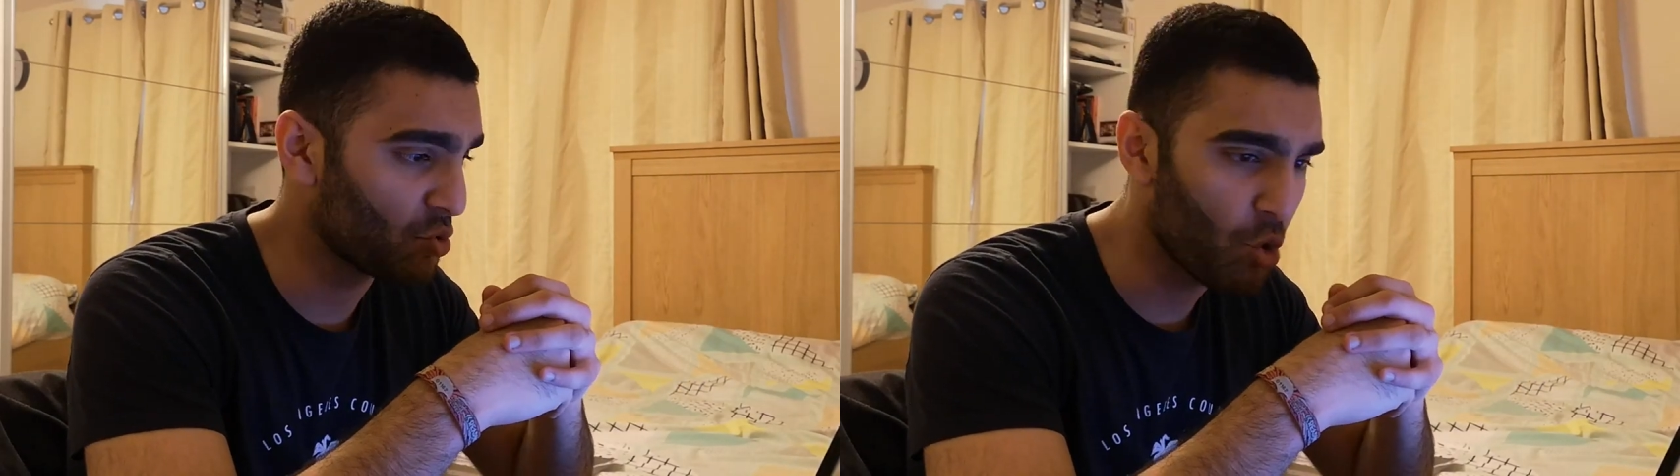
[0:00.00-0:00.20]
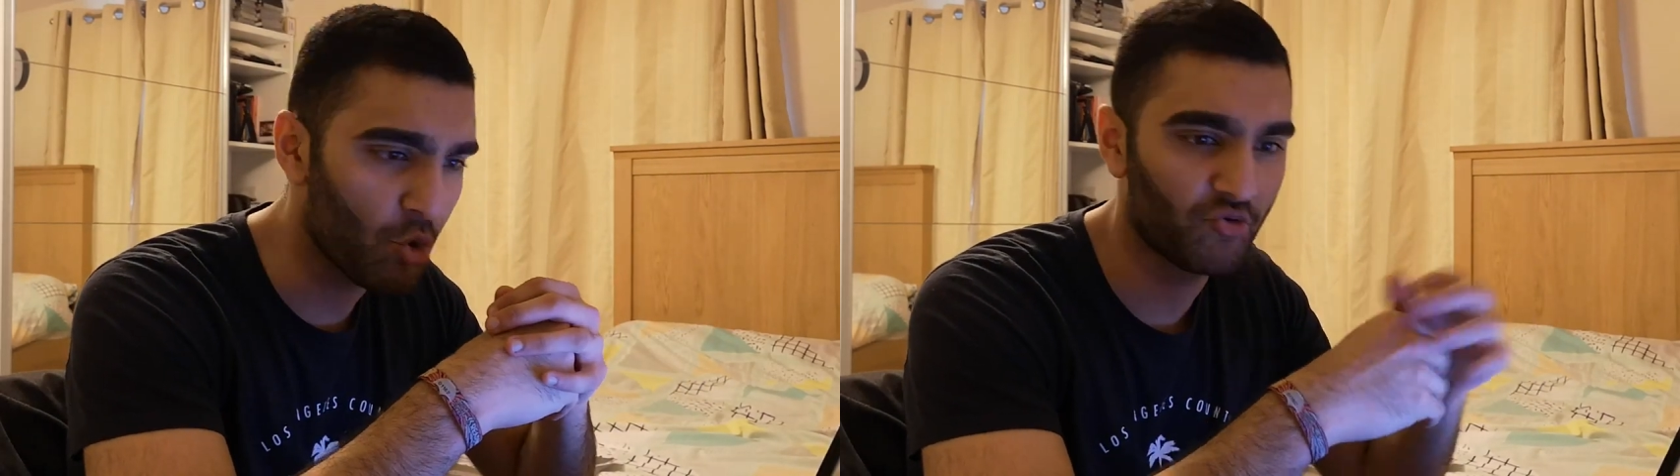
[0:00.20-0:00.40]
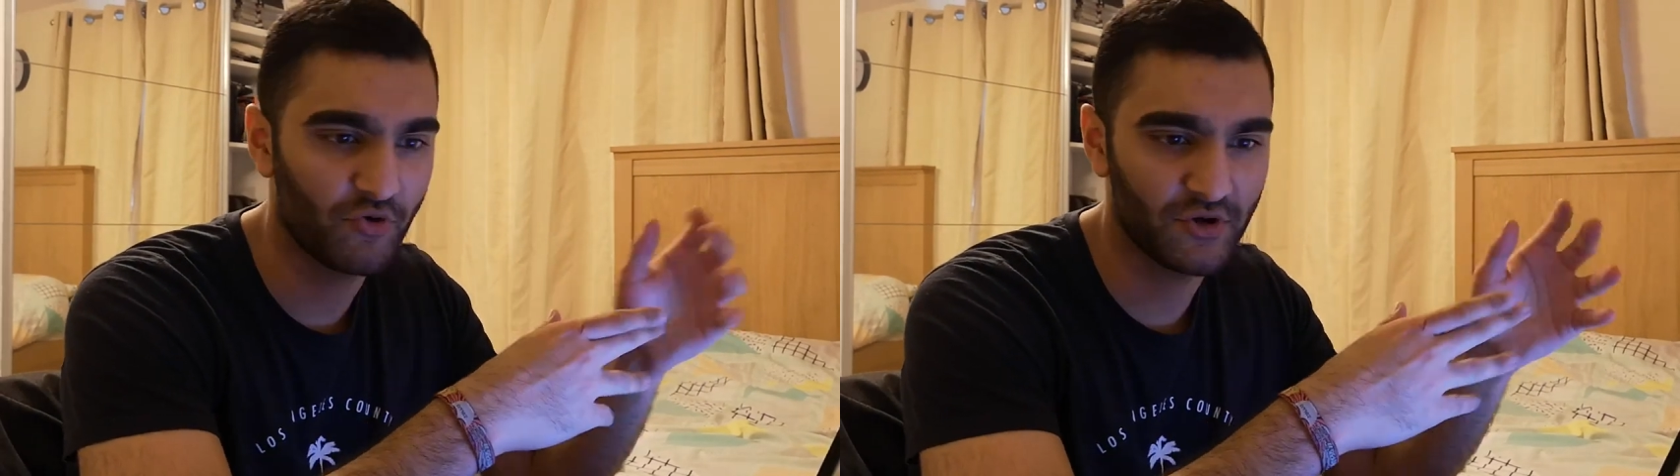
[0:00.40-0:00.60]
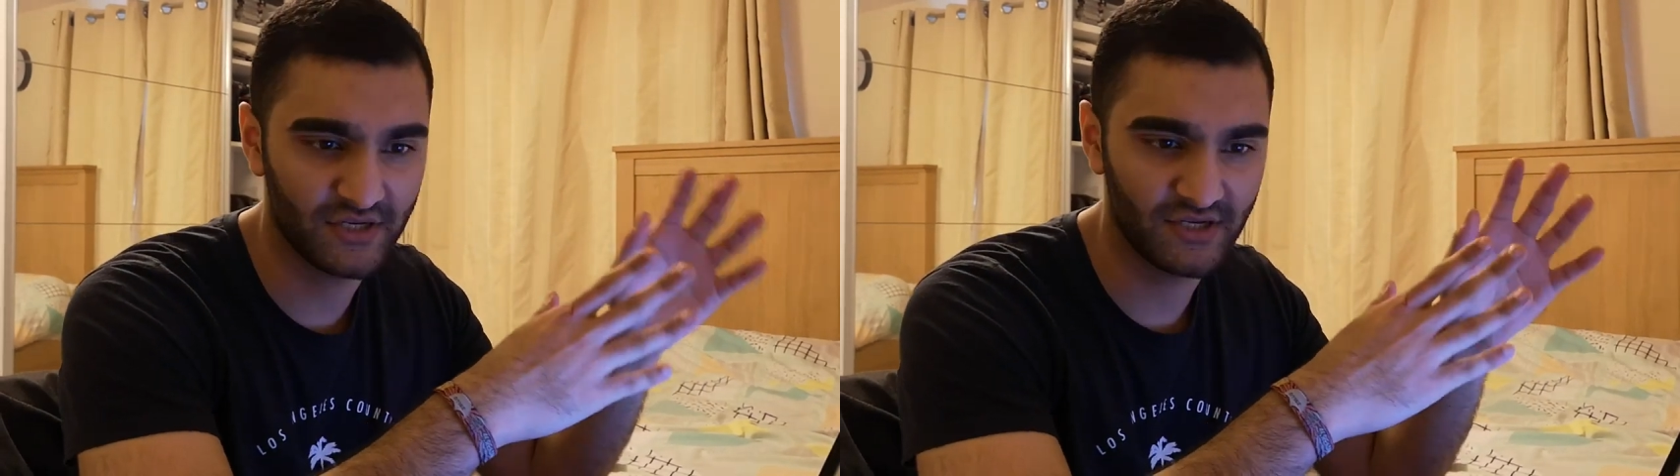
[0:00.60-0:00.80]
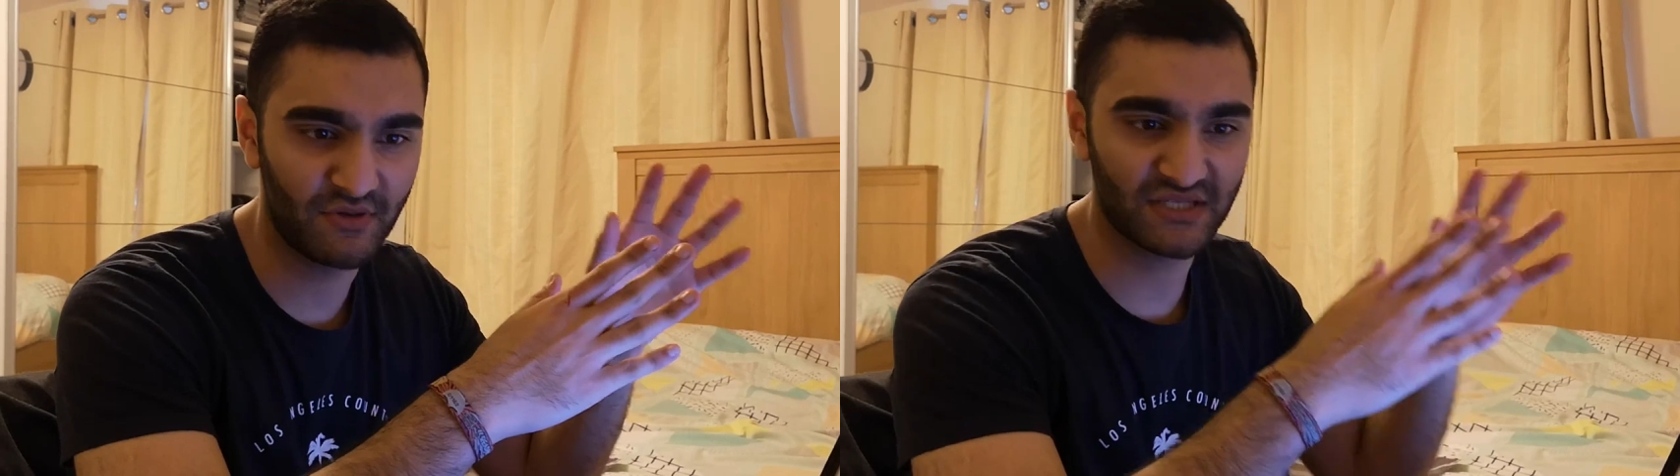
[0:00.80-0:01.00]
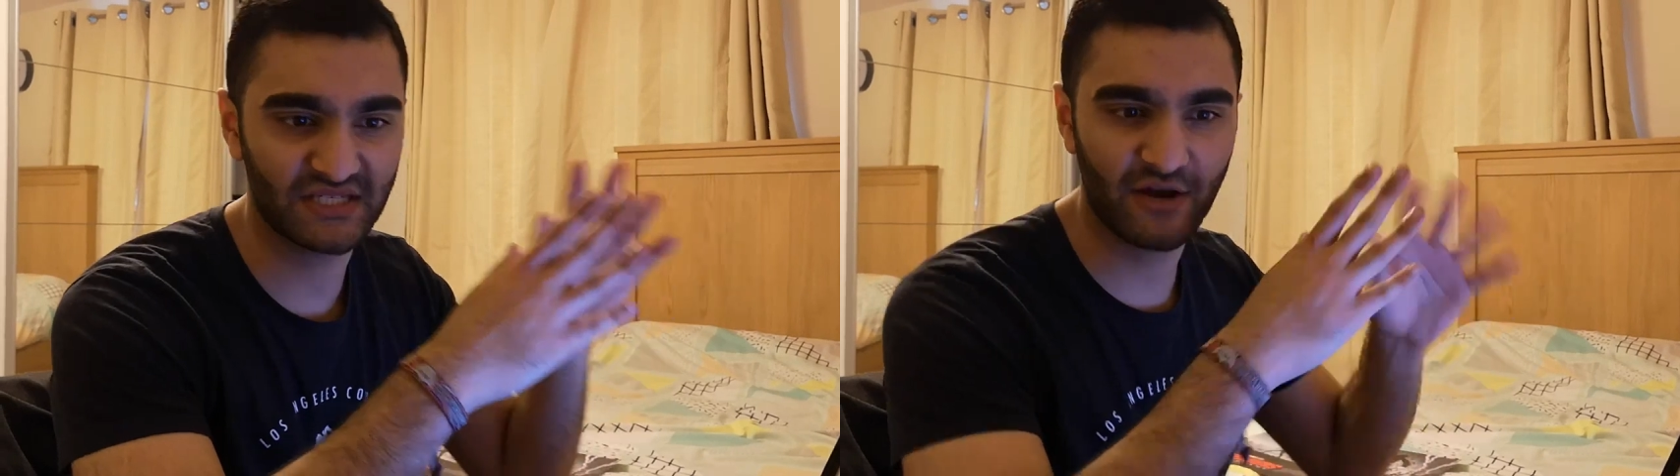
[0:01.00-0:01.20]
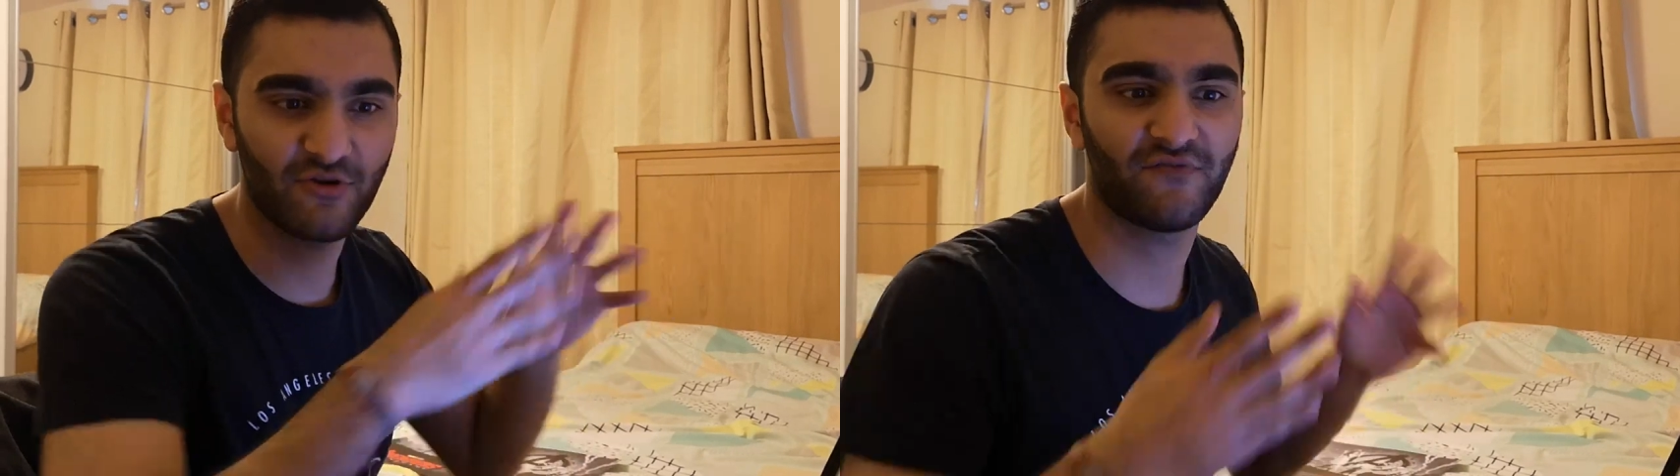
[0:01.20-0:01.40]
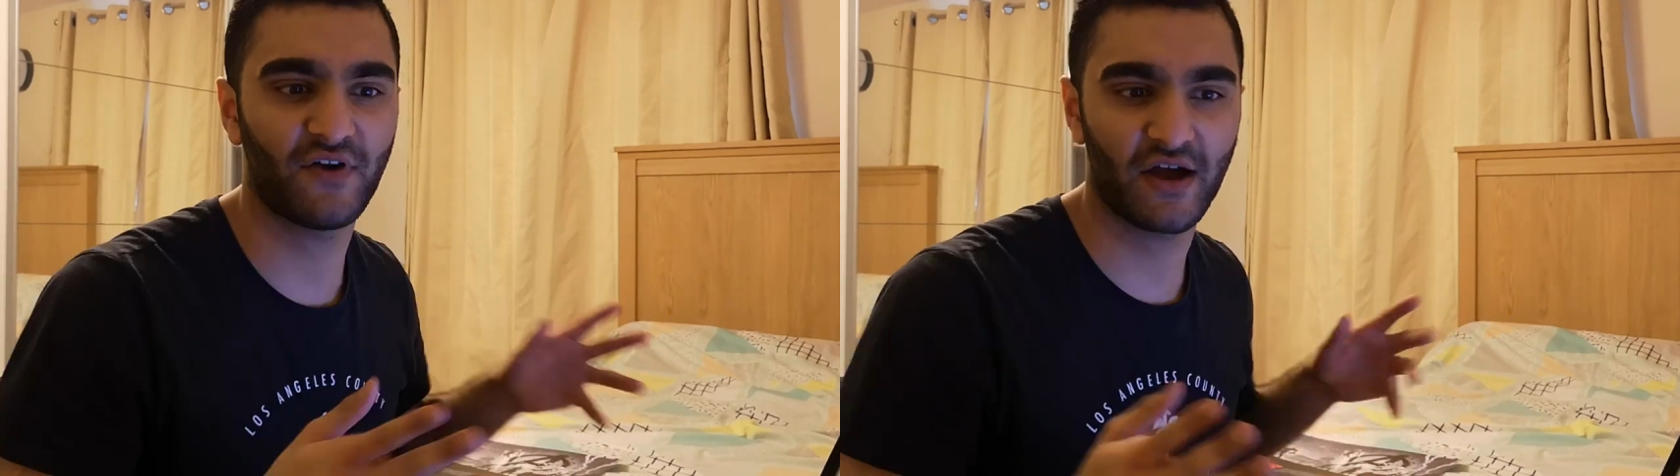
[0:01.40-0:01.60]
awkward and the most
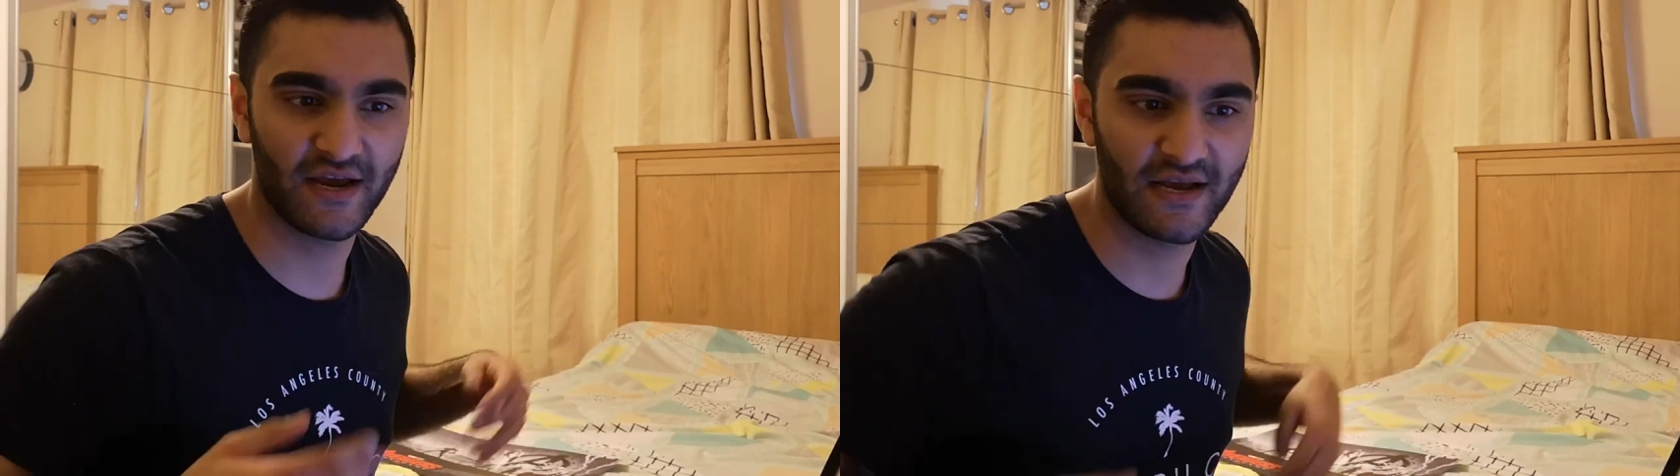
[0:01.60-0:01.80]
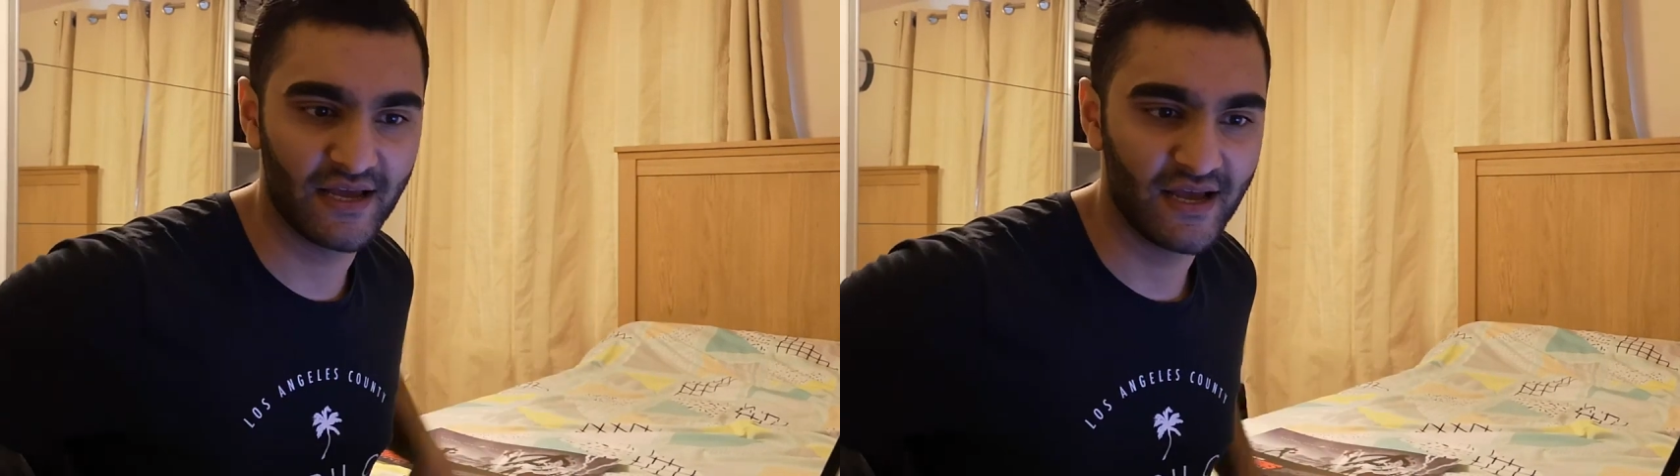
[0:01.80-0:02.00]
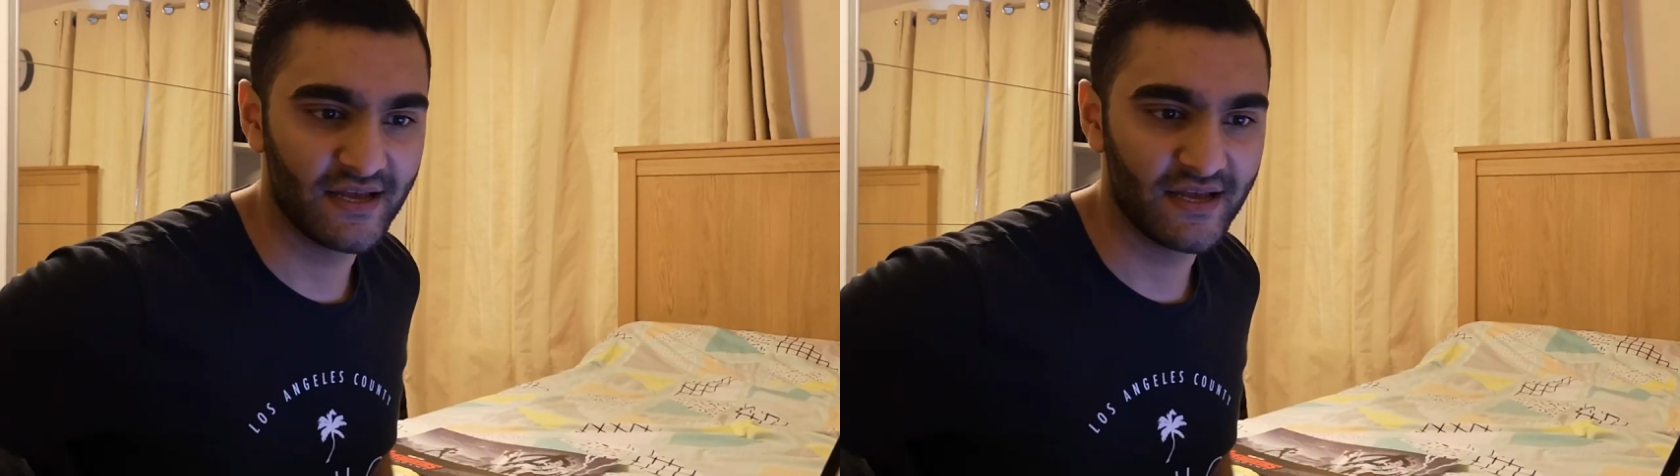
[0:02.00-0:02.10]
terrified